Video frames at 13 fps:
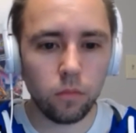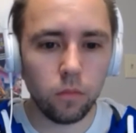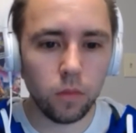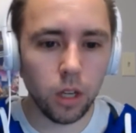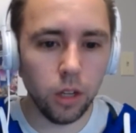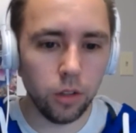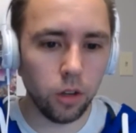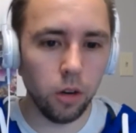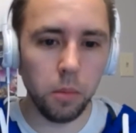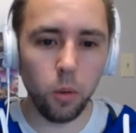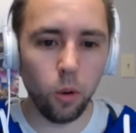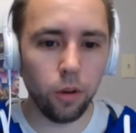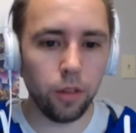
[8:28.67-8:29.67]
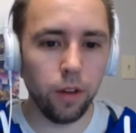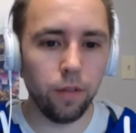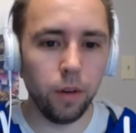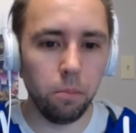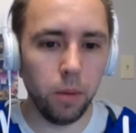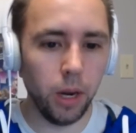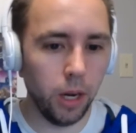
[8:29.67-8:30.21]
It's going to be worth every
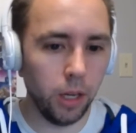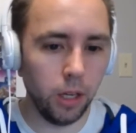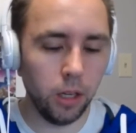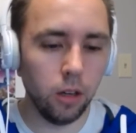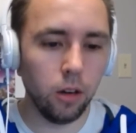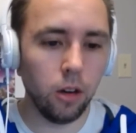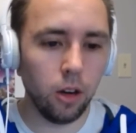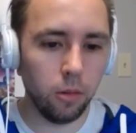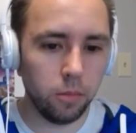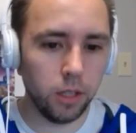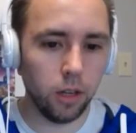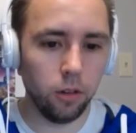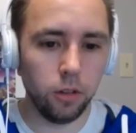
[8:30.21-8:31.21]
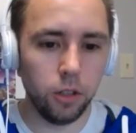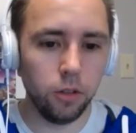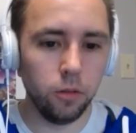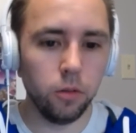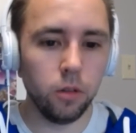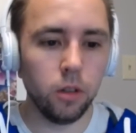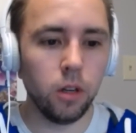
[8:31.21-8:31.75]
penny. I'm telling
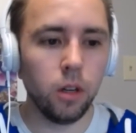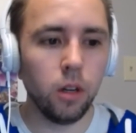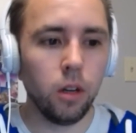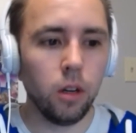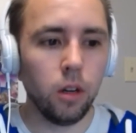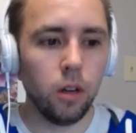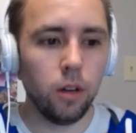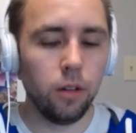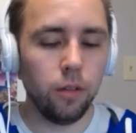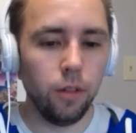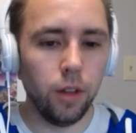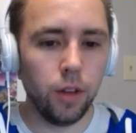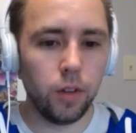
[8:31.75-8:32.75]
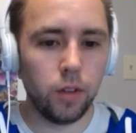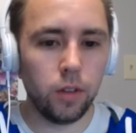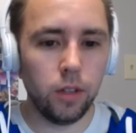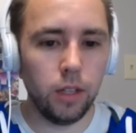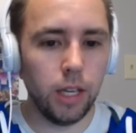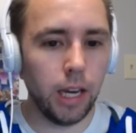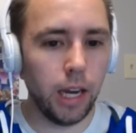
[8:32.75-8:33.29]
you. This,
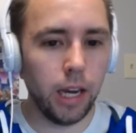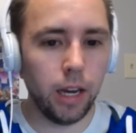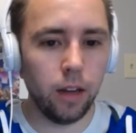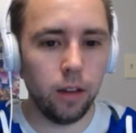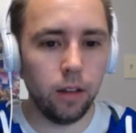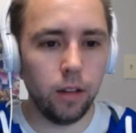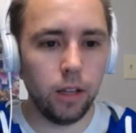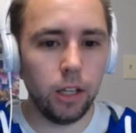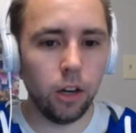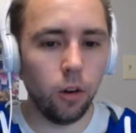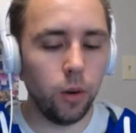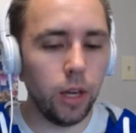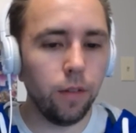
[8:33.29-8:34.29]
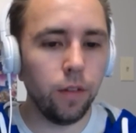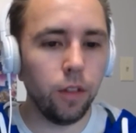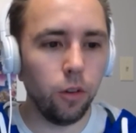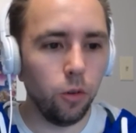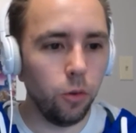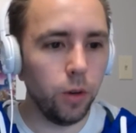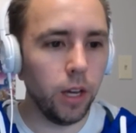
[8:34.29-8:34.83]
yeah, you know, even the
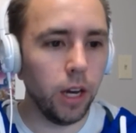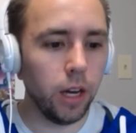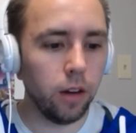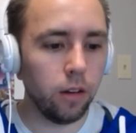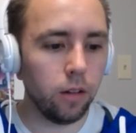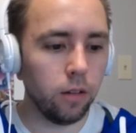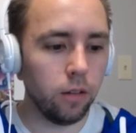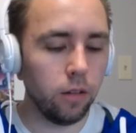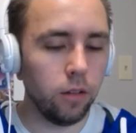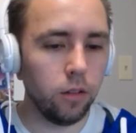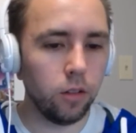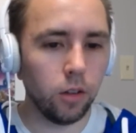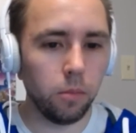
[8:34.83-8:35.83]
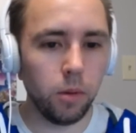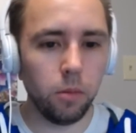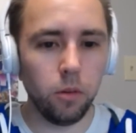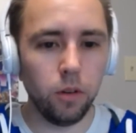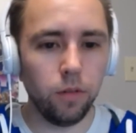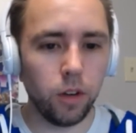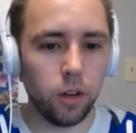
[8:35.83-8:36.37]
Ouya, some
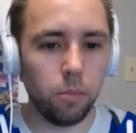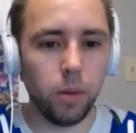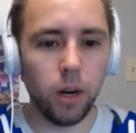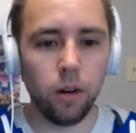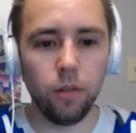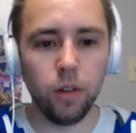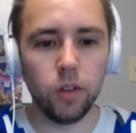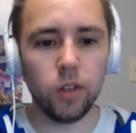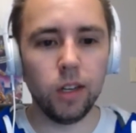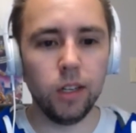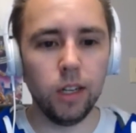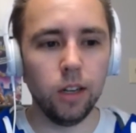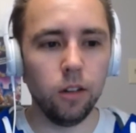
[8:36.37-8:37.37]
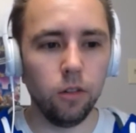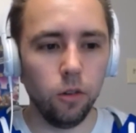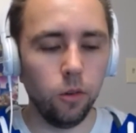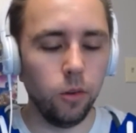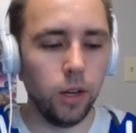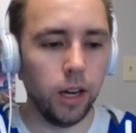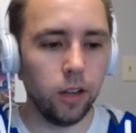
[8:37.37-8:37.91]
people even compare this idea to the
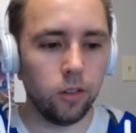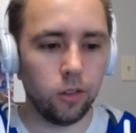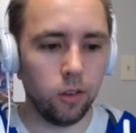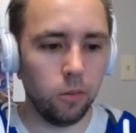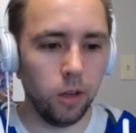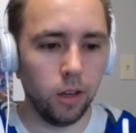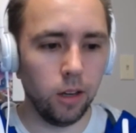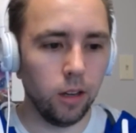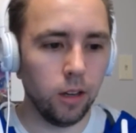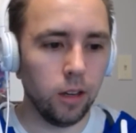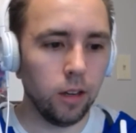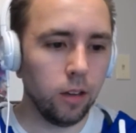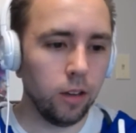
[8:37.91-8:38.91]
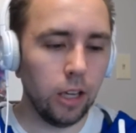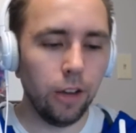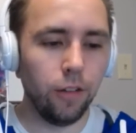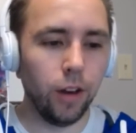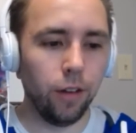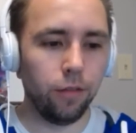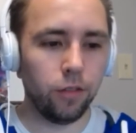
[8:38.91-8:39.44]
Ouya. It's going to be
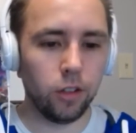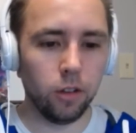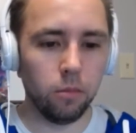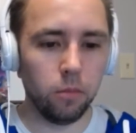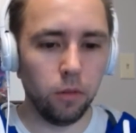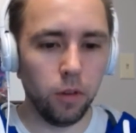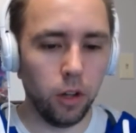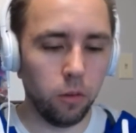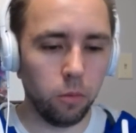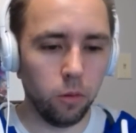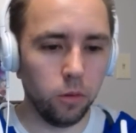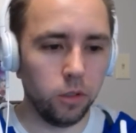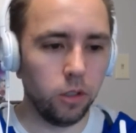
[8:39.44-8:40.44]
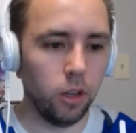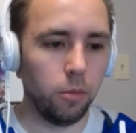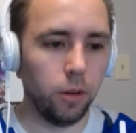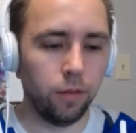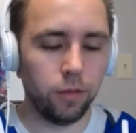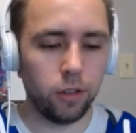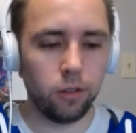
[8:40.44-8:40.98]
even if some developer was dumb
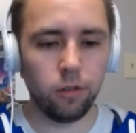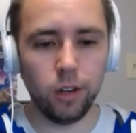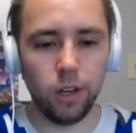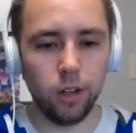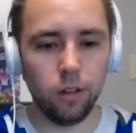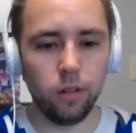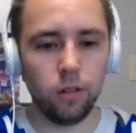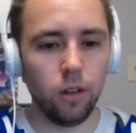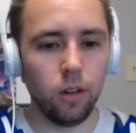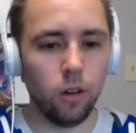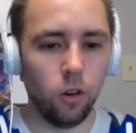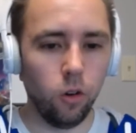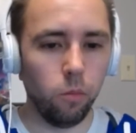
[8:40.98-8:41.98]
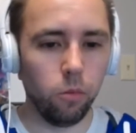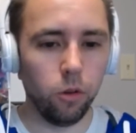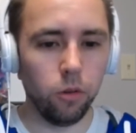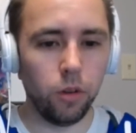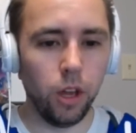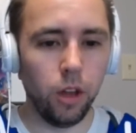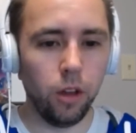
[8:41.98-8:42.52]
enough to create a
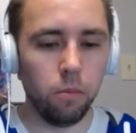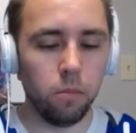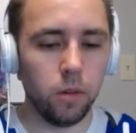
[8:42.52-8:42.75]
homebrew game,